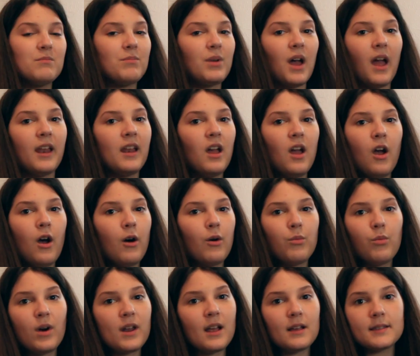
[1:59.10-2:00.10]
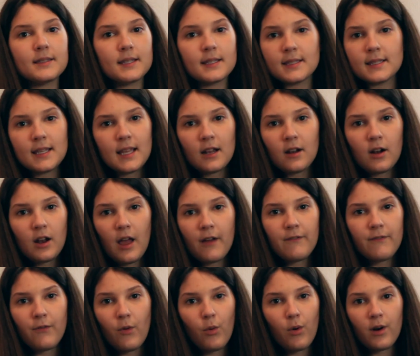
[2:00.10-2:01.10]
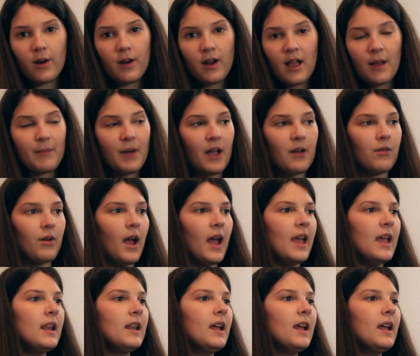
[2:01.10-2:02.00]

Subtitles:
but what else is the internet for? Am I right?